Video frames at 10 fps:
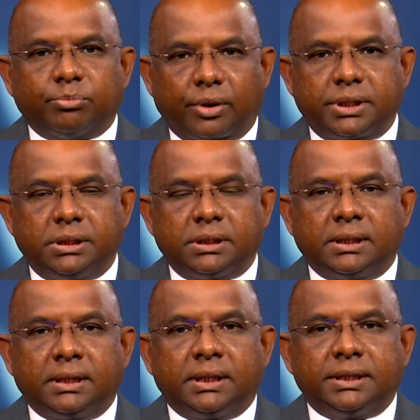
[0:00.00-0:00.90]
body
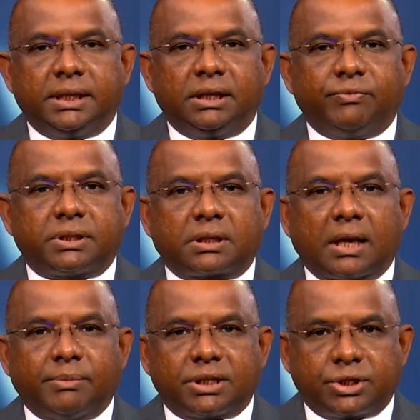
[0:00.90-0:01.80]
dealing with
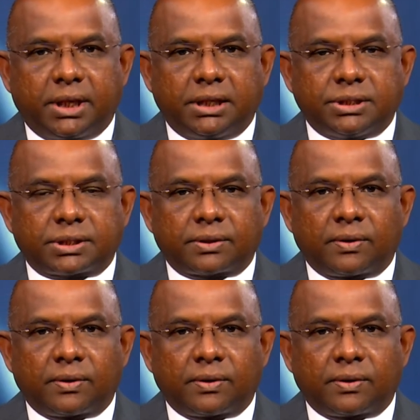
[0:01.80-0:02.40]
climate change,